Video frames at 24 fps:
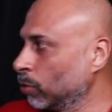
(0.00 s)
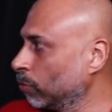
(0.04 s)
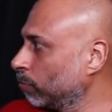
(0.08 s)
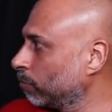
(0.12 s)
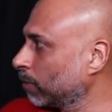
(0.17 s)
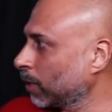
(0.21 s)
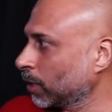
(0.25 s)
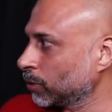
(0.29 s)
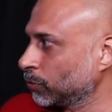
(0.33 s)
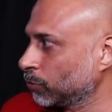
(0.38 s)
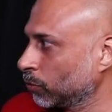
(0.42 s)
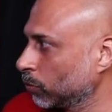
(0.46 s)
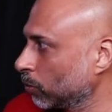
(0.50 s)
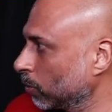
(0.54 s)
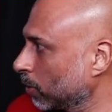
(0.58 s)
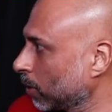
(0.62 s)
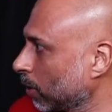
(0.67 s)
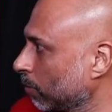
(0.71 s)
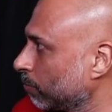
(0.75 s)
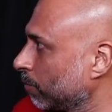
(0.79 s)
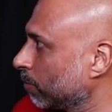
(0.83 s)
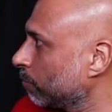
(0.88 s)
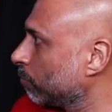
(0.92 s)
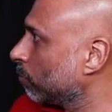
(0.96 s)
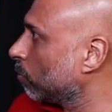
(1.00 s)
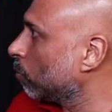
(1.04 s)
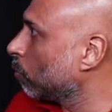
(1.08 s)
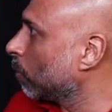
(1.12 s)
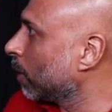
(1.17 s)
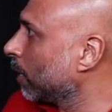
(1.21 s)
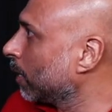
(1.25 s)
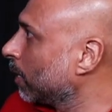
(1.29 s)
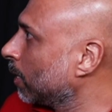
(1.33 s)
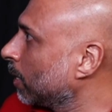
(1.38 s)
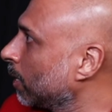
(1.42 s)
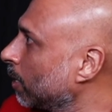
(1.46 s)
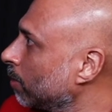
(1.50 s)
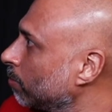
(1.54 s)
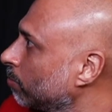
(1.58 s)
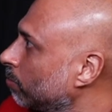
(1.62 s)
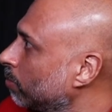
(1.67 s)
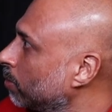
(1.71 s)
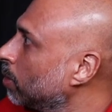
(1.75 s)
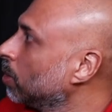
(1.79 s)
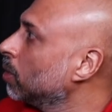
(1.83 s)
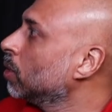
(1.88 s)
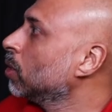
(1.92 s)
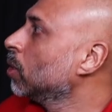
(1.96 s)
no flash photography for
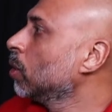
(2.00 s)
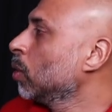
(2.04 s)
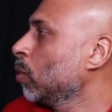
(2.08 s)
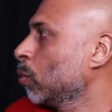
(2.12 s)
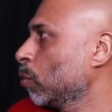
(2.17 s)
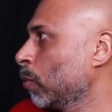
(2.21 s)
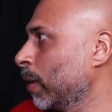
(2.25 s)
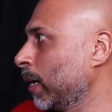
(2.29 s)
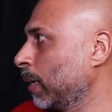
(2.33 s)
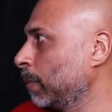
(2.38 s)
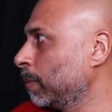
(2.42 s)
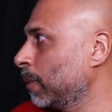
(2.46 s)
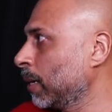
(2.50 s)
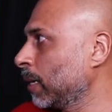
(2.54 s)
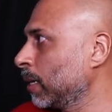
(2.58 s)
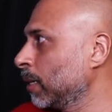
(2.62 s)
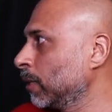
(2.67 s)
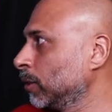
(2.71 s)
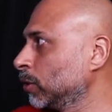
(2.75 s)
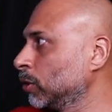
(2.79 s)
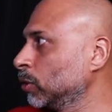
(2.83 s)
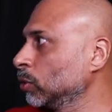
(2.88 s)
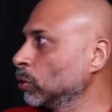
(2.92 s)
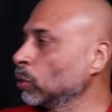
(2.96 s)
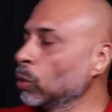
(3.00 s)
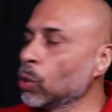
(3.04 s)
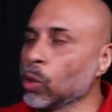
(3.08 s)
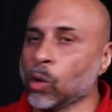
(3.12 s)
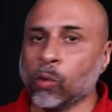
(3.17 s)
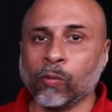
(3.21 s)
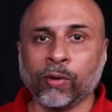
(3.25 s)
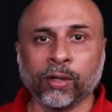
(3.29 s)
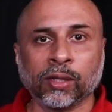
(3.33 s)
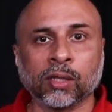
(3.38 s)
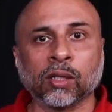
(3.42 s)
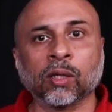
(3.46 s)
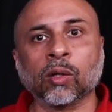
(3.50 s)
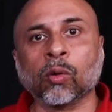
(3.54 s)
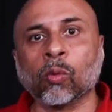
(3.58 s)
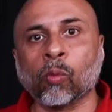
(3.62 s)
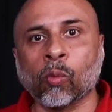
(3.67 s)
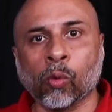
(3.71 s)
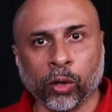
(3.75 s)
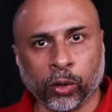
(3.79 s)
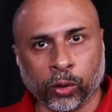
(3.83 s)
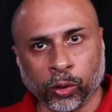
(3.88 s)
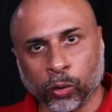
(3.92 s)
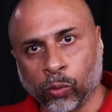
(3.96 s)
wildlife. White balance, go with
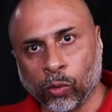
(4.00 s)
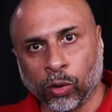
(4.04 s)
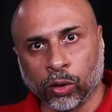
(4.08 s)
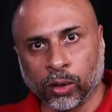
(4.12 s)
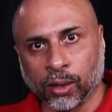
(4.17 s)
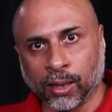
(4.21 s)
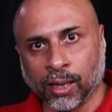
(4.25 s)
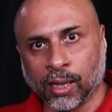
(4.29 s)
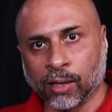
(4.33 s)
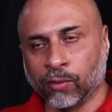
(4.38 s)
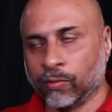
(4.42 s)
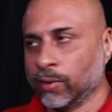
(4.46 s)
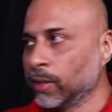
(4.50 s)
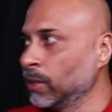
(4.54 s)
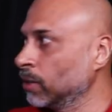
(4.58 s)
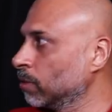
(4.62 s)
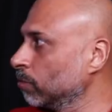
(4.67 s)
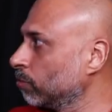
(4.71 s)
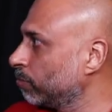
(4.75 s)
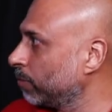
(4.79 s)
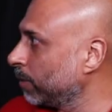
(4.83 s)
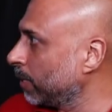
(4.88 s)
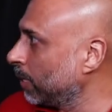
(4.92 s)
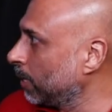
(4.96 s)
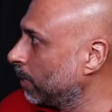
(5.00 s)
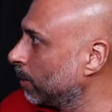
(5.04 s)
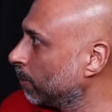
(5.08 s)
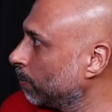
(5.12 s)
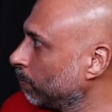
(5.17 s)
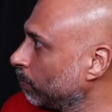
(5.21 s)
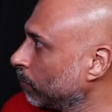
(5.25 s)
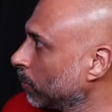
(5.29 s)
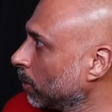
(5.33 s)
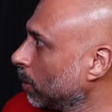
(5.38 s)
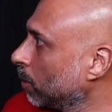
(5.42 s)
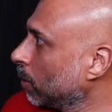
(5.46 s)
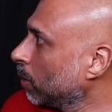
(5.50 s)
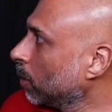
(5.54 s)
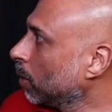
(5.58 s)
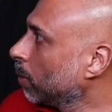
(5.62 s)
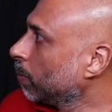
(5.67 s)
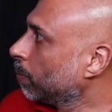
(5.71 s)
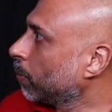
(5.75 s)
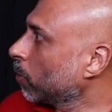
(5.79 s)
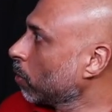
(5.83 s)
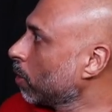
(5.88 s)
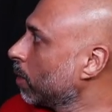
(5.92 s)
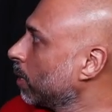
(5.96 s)
what you want to give in the field.
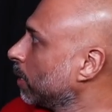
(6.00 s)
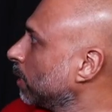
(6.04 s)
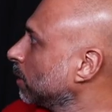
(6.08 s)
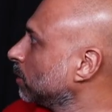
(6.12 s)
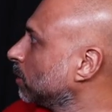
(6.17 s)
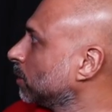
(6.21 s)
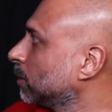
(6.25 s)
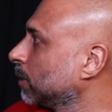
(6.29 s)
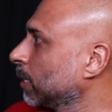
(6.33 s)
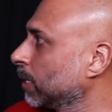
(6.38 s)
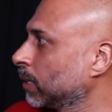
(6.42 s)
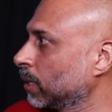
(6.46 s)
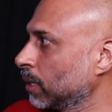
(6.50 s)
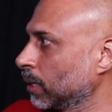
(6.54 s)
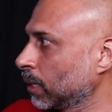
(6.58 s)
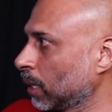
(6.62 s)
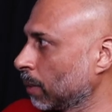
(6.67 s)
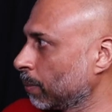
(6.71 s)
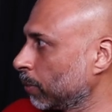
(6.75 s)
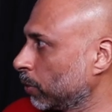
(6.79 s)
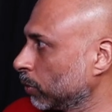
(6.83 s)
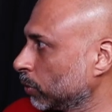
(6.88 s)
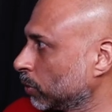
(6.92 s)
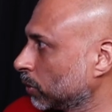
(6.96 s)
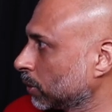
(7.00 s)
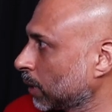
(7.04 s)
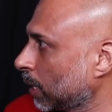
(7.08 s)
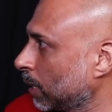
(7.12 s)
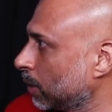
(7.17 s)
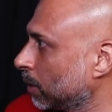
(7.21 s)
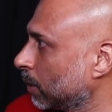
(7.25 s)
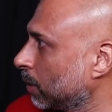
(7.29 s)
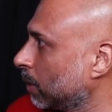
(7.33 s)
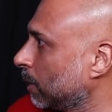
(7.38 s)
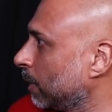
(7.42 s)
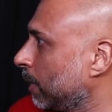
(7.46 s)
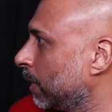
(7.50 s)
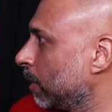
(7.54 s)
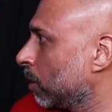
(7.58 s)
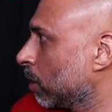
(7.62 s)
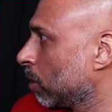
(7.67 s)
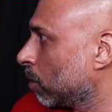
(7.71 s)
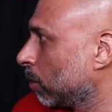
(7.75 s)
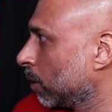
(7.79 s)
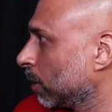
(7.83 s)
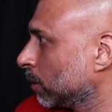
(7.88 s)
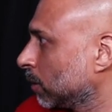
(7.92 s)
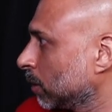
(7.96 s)
Priority set, keep it to standard.
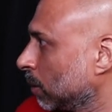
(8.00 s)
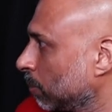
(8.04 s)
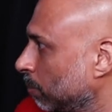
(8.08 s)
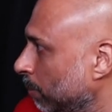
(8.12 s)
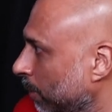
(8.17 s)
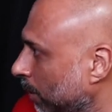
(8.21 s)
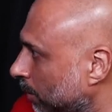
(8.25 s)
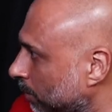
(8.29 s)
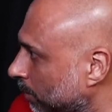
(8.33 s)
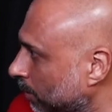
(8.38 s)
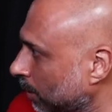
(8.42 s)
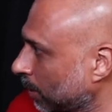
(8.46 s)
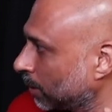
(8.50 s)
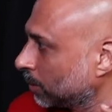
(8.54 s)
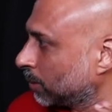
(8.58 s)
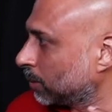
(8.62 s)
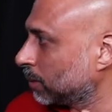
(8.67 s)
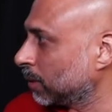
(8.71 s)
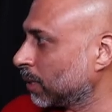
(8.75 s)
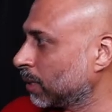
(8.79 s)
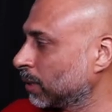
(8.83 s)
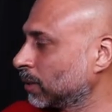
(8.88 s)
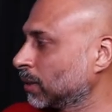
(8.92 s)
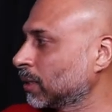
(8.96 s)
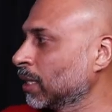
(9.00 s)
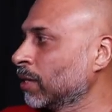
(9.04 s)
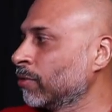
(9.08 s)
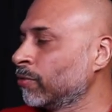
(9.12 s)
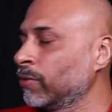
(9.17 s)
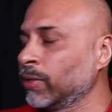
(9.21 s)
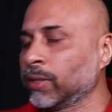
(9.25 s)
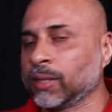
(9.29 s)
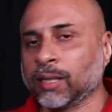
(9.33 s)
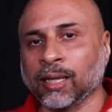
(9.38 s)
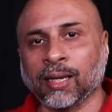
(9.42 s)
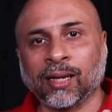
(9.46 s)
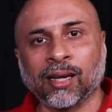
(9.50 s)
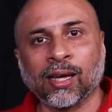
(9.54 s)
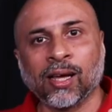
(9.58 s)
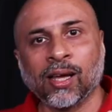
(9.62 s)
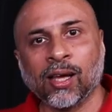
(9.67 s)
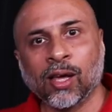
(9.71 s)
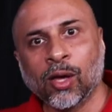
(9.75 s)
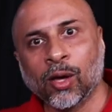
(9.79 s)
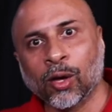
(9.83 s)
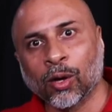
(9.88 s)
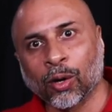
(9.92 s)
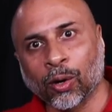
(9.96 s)
DRO doesn't make sense. Rest everything,
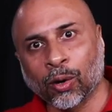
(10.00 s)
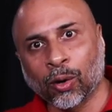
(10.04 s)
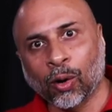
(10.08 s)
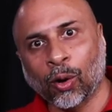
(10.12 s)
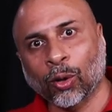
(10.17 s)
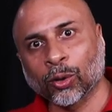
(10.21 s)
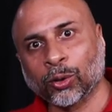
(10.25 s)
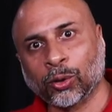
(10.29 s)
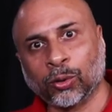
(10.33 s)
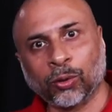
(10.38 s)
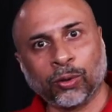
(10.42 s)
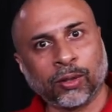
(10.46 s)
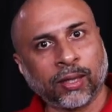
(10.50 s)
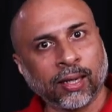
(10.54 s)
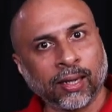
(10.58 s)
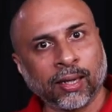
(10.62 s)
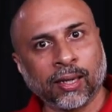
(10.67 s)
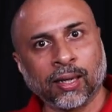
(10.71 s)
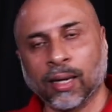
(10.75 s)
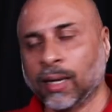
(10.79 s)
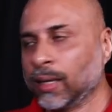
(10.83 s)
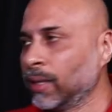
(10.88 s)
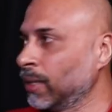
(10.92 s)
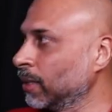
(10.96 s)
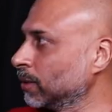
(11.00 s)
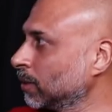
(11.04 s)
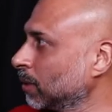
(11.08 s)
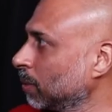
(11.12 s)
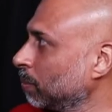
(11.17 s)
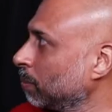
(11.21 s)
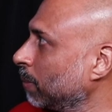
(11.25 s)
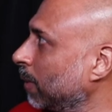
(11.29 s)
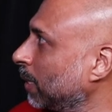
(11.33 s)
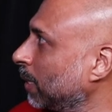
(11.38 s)
raw shooting doesn't